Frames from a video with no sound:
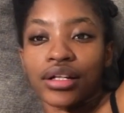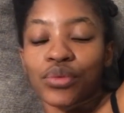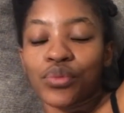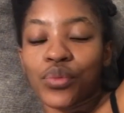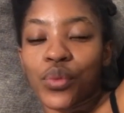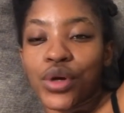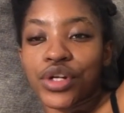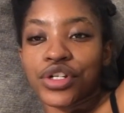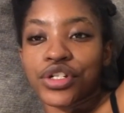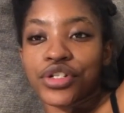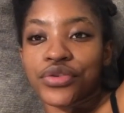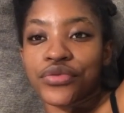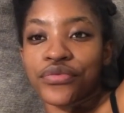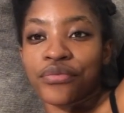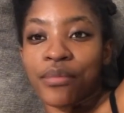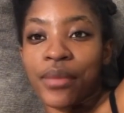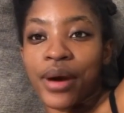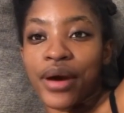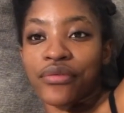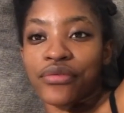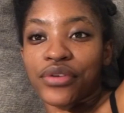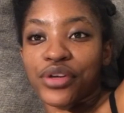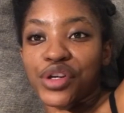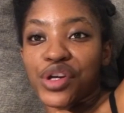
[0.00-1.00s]
watched
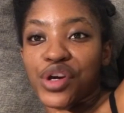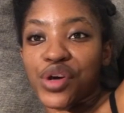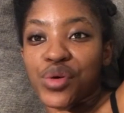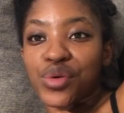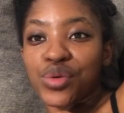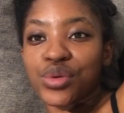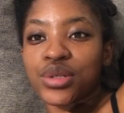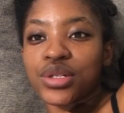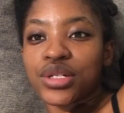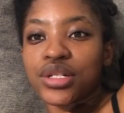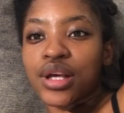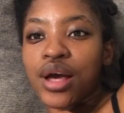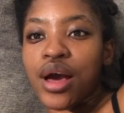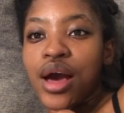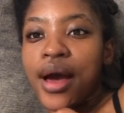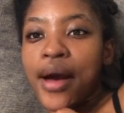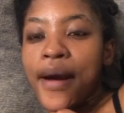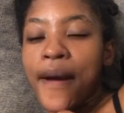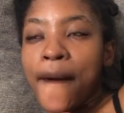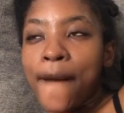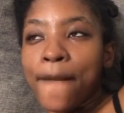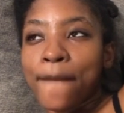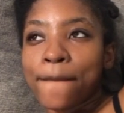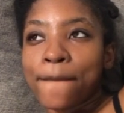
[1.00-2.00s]
my videos.
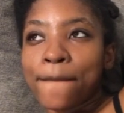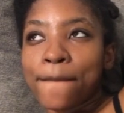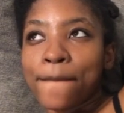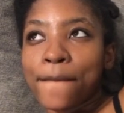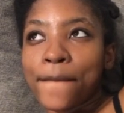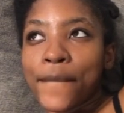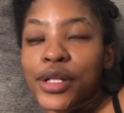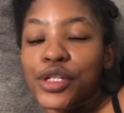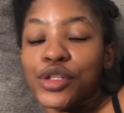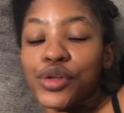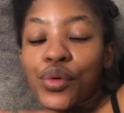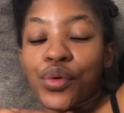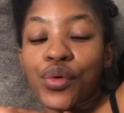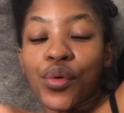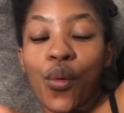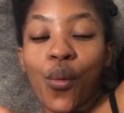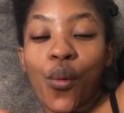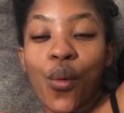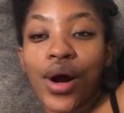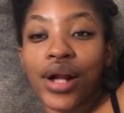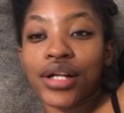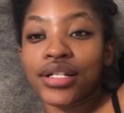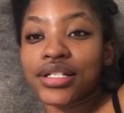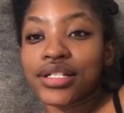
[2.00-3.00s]
Don't know
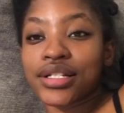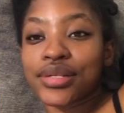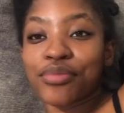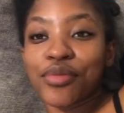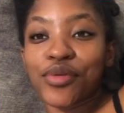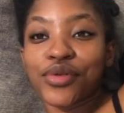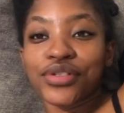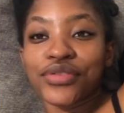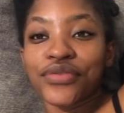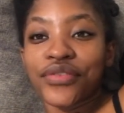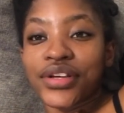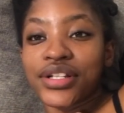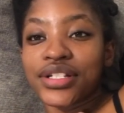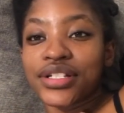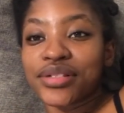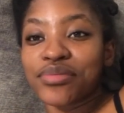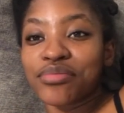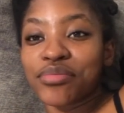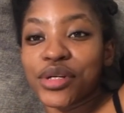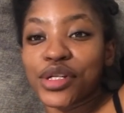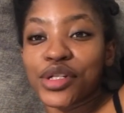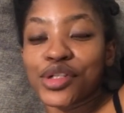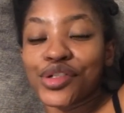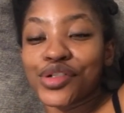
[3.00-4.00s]
what motivated
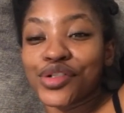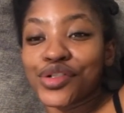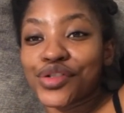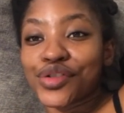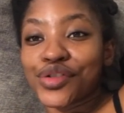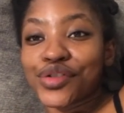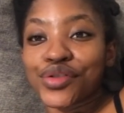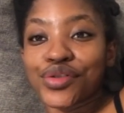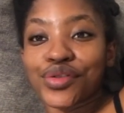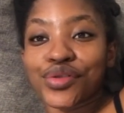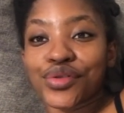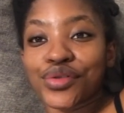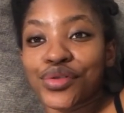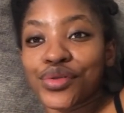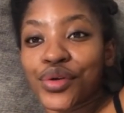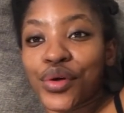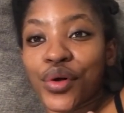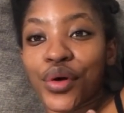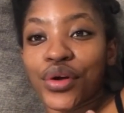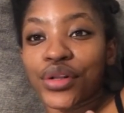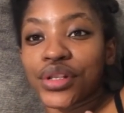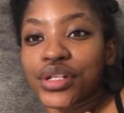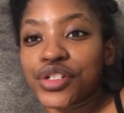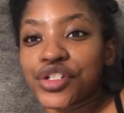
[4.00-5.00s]
me to just go
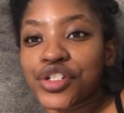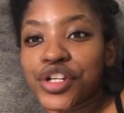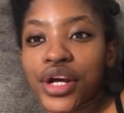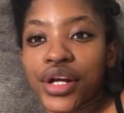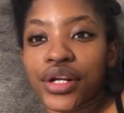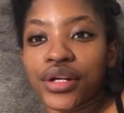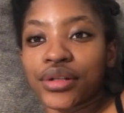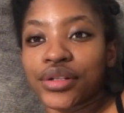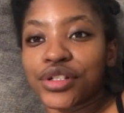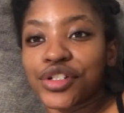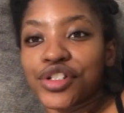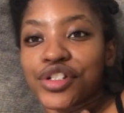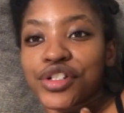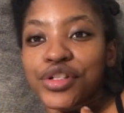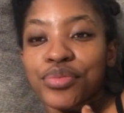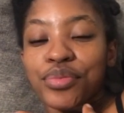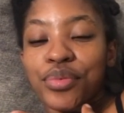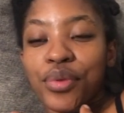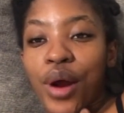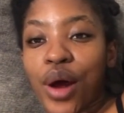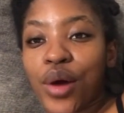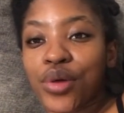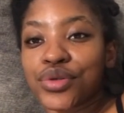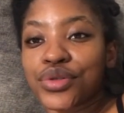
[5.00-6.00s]
on the channel and just
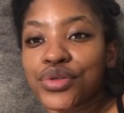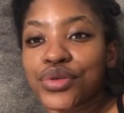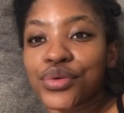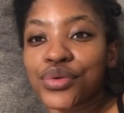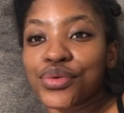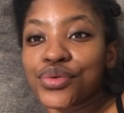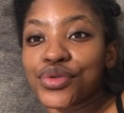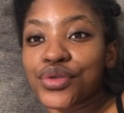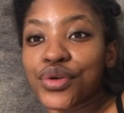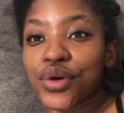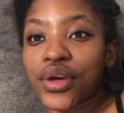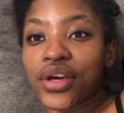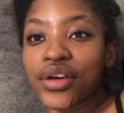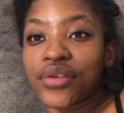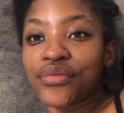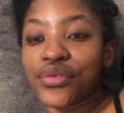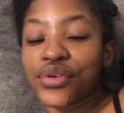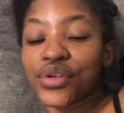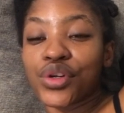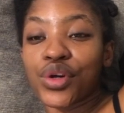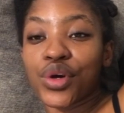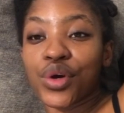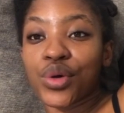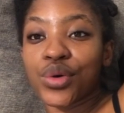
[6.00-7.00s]
browse through Zongi
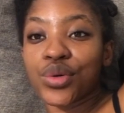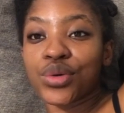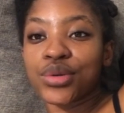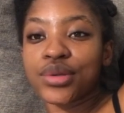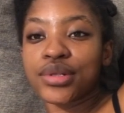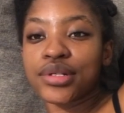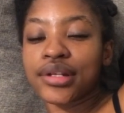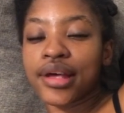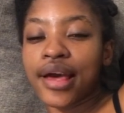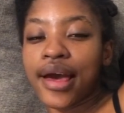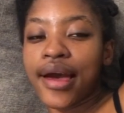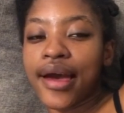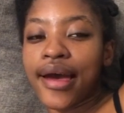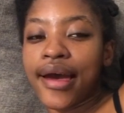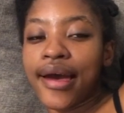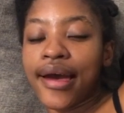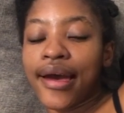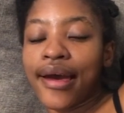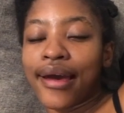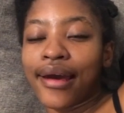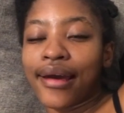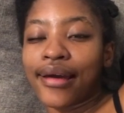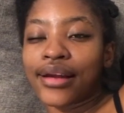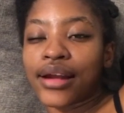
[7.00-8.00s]
videos,
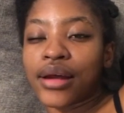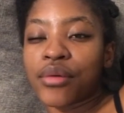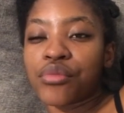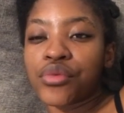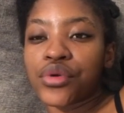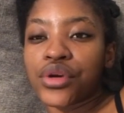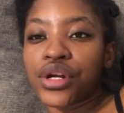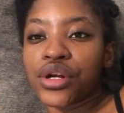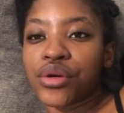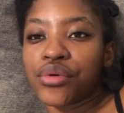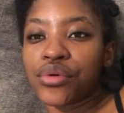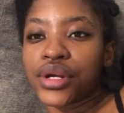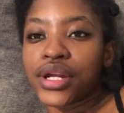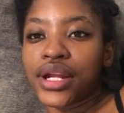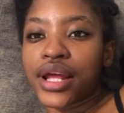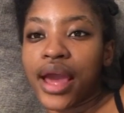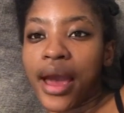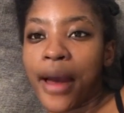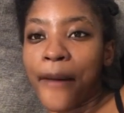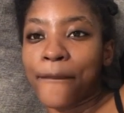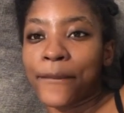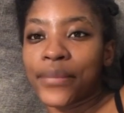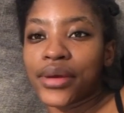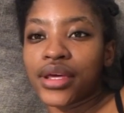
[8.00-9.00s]
and I'm really, really
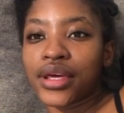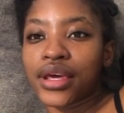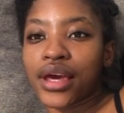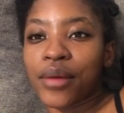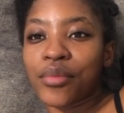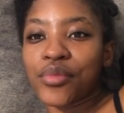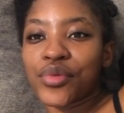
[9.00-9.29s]
happy.